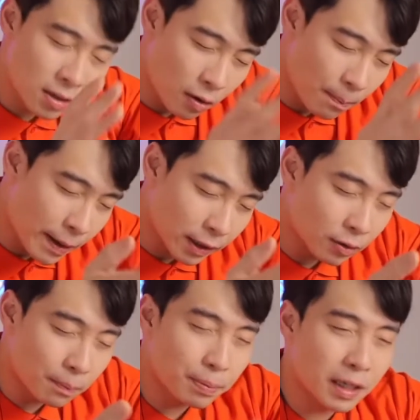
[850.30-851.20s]
go back
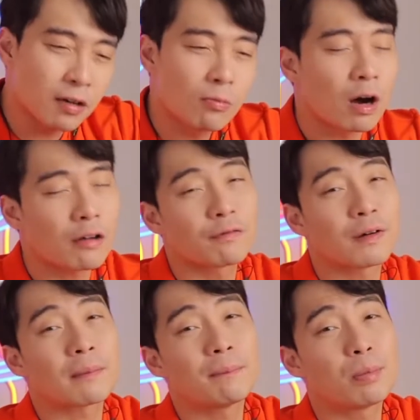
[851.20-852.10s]
to being wok
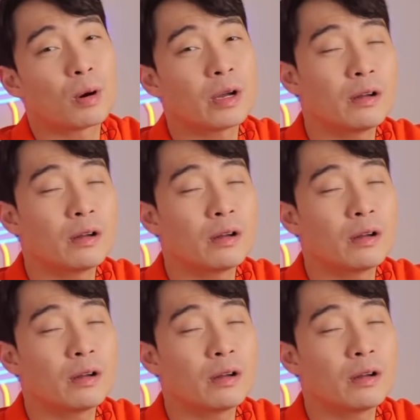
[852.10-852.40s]
fuckboy.